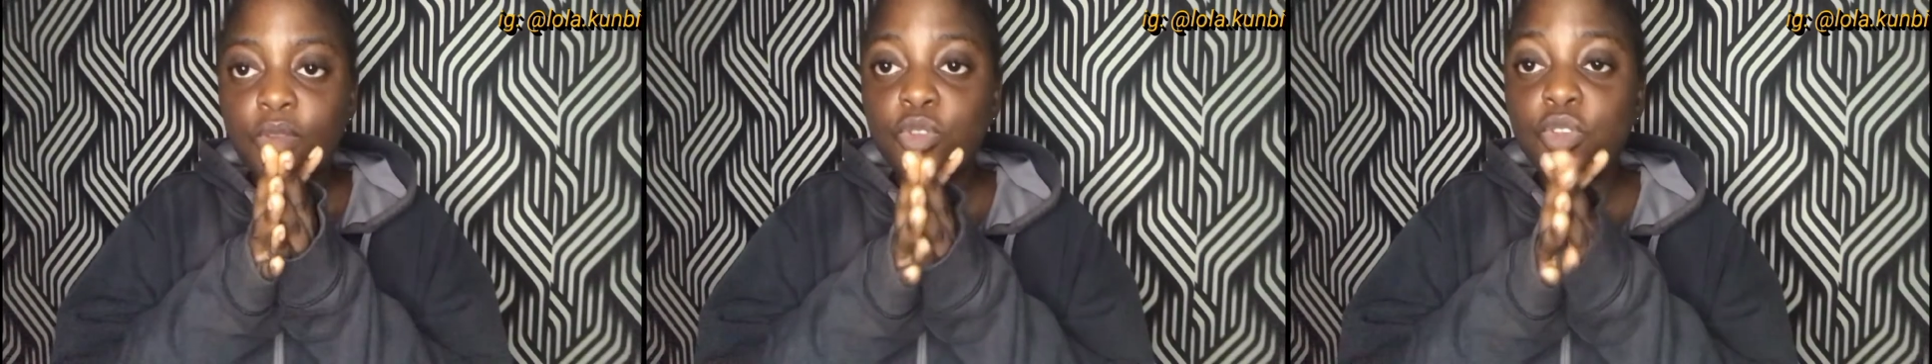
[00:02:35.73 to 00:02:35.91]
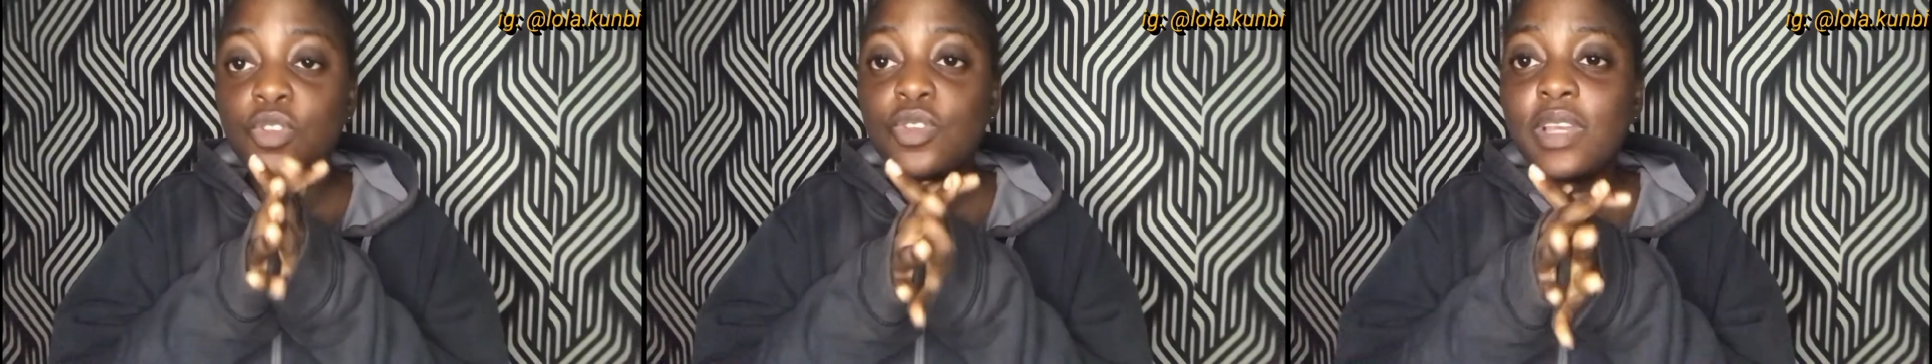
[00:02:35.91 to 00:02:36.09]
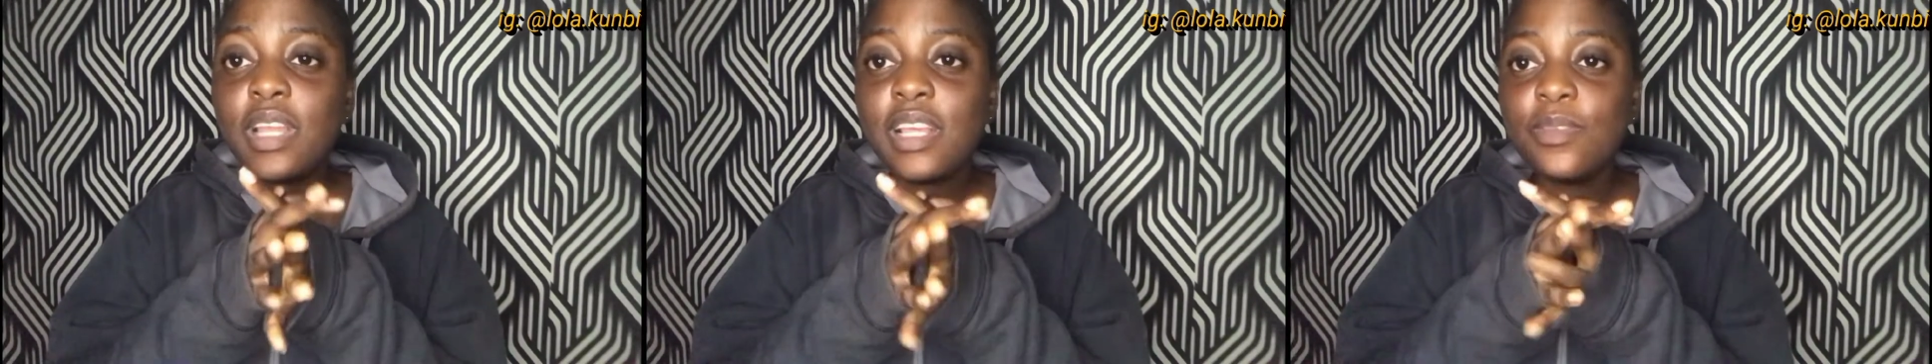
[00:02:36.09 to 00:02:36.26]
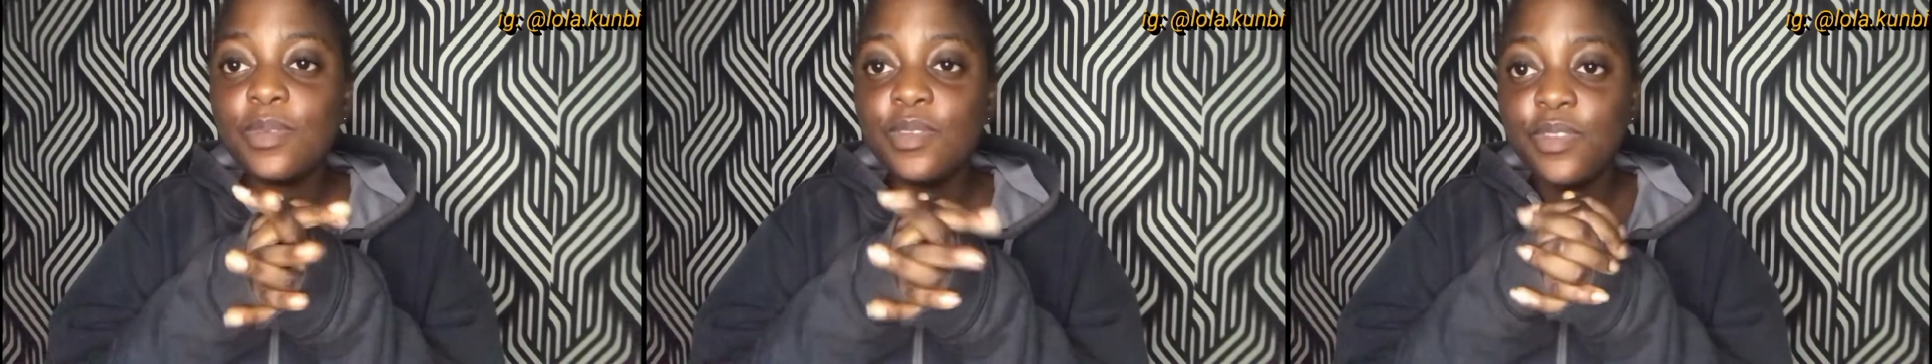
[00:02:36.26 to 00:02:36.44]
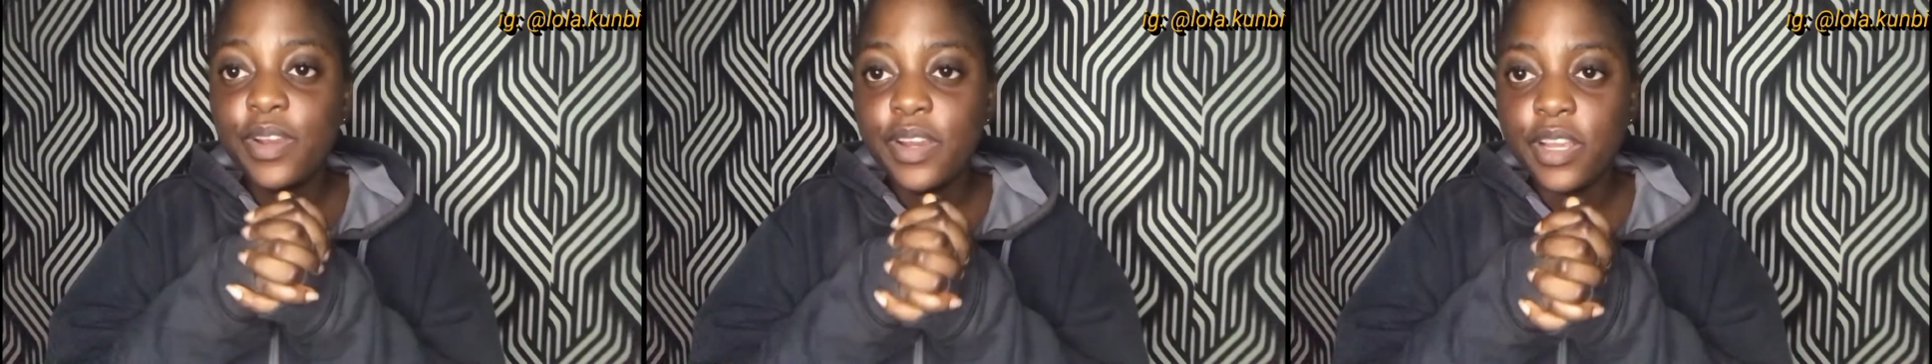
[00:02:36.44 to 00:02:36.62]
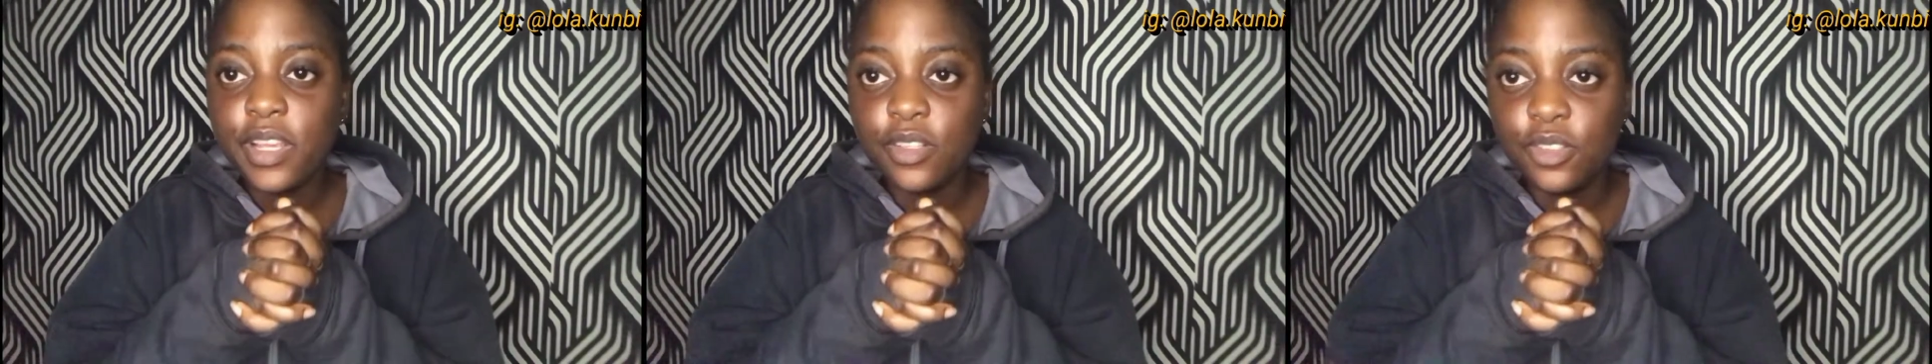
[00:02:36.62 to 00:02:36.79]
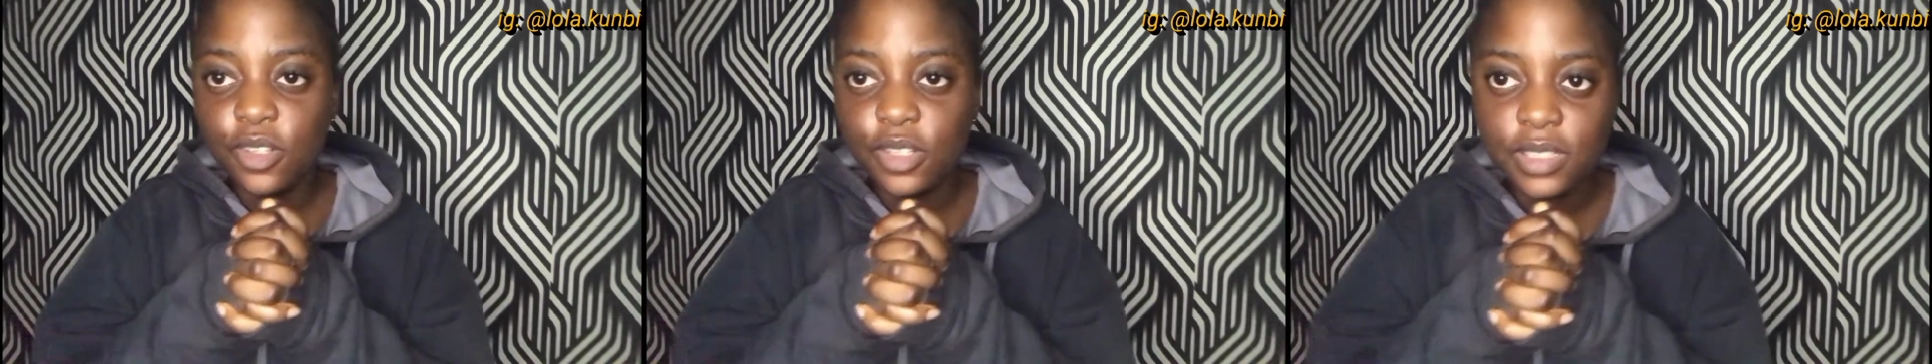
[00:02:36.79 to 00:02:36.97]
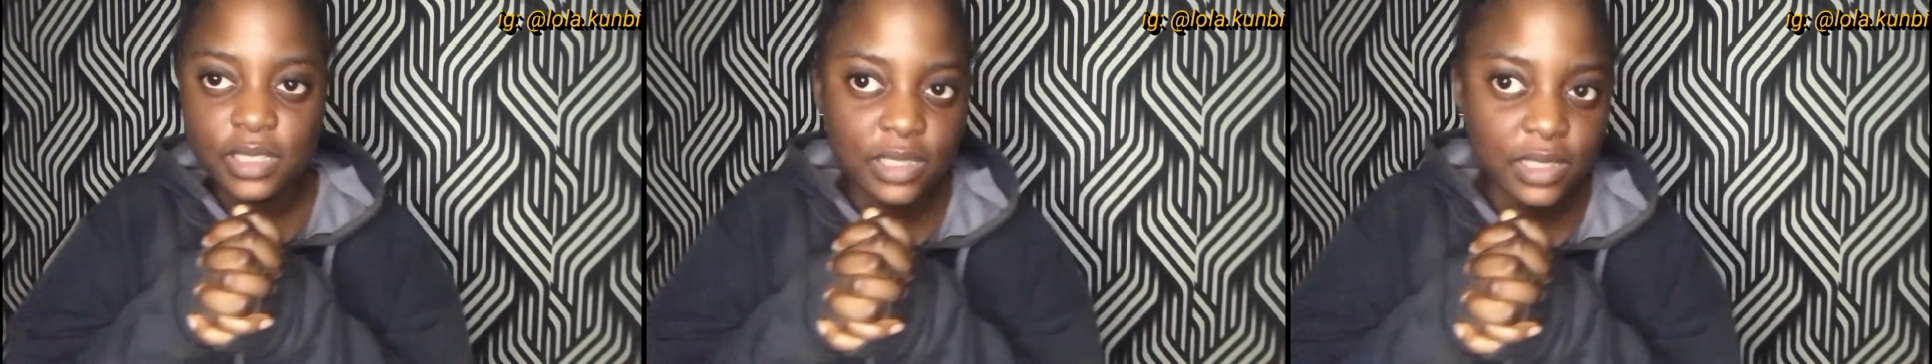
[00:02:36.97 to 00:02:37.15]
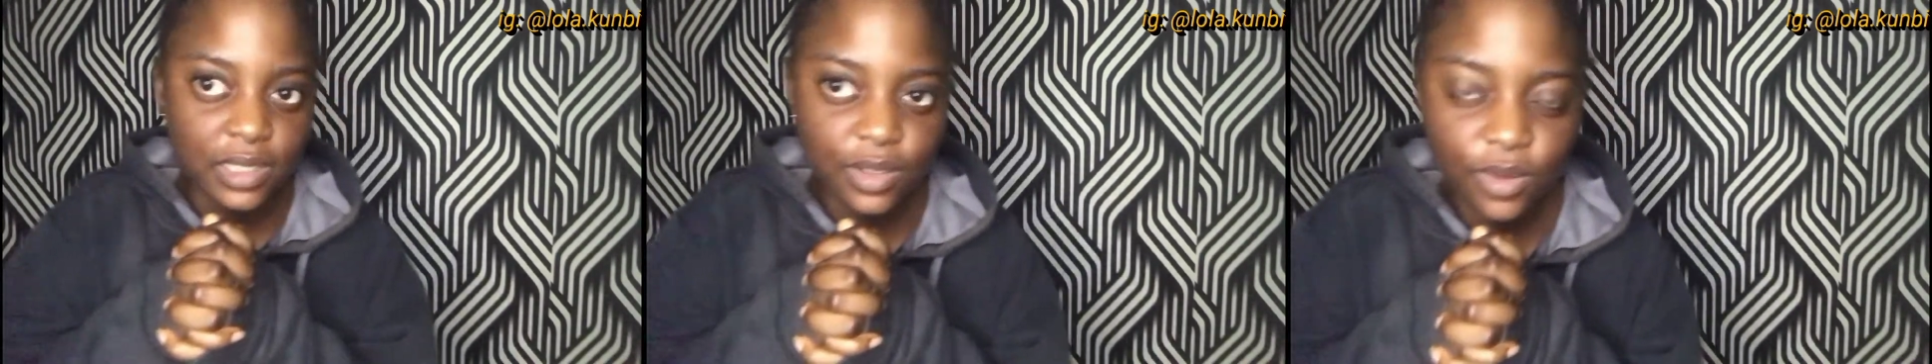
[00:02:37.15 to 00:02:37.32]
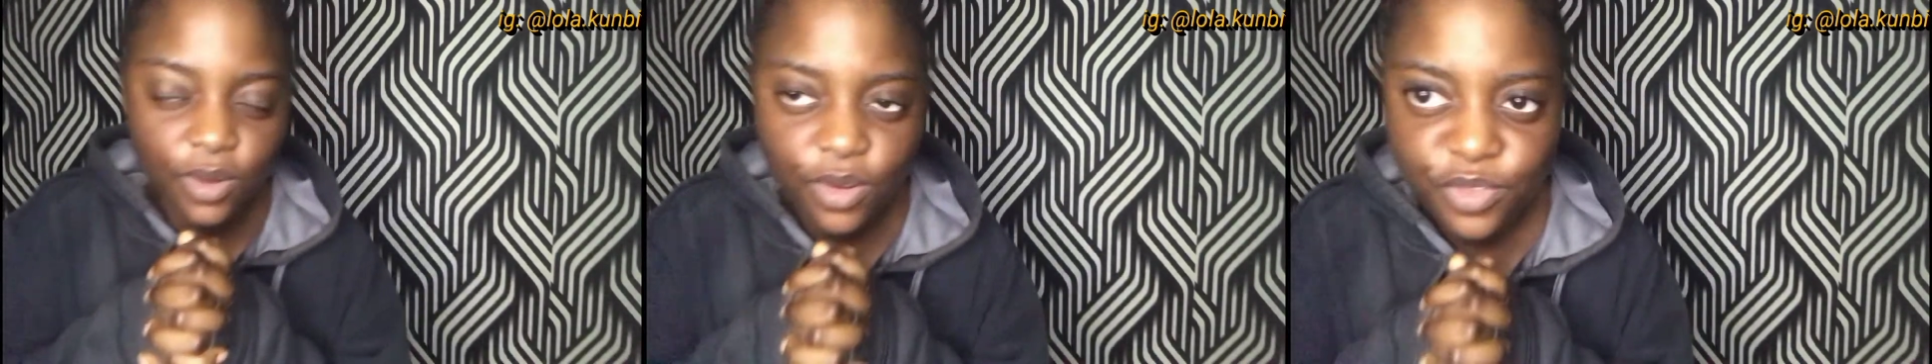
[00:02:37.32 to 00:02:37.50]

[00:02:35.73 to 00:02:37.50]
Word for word: So today has been very exhausting.